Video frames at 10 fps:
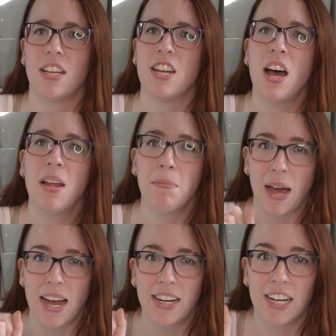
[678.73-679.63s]

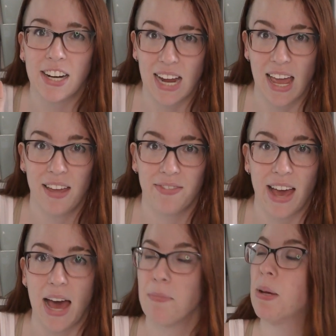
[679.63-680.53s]
non-binary
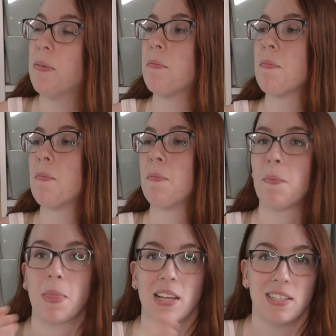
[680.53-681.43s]
AFAB,
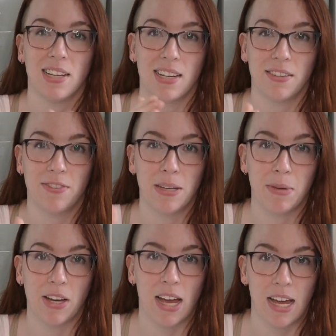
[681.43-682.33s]
assigned
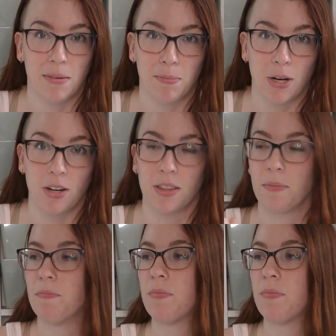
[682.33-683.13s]
female at birth,